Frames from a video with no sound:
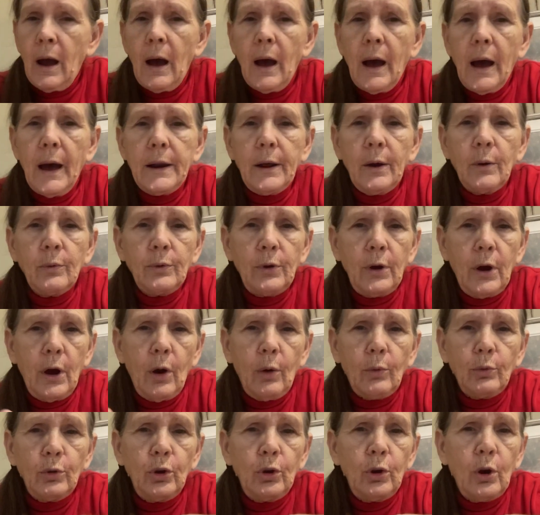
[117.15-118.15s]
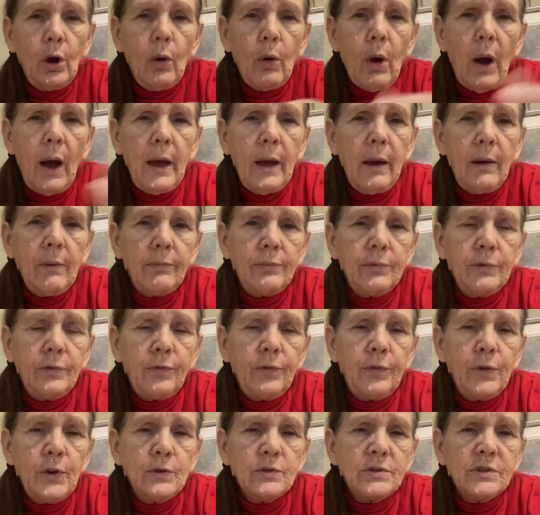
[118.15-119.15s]
I don't know. You know, I have the
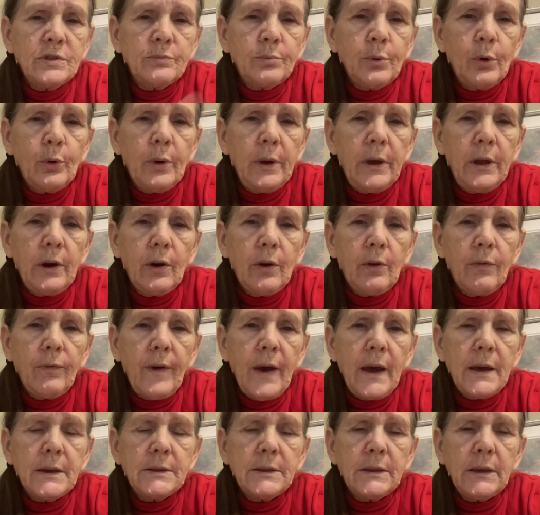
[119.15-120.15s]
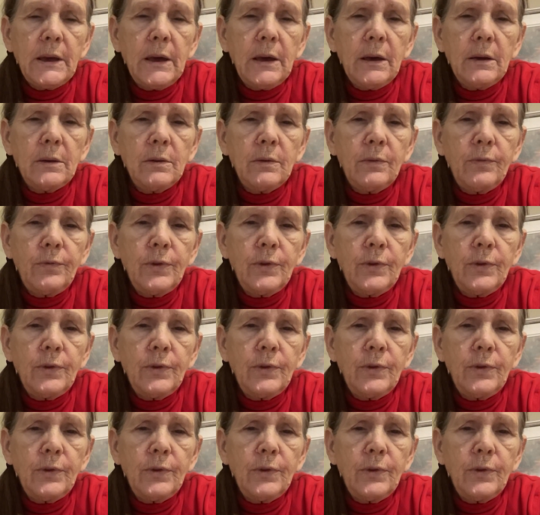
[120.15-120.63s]
fusible interfacing,